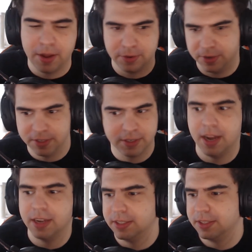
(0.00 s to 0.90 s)
How good is his
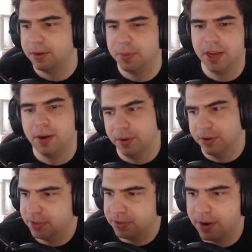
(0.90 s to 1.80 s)
Kha'Zix going to be? How
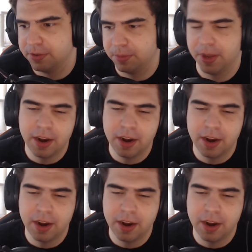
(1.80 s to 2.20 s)
good is his Graves going to be?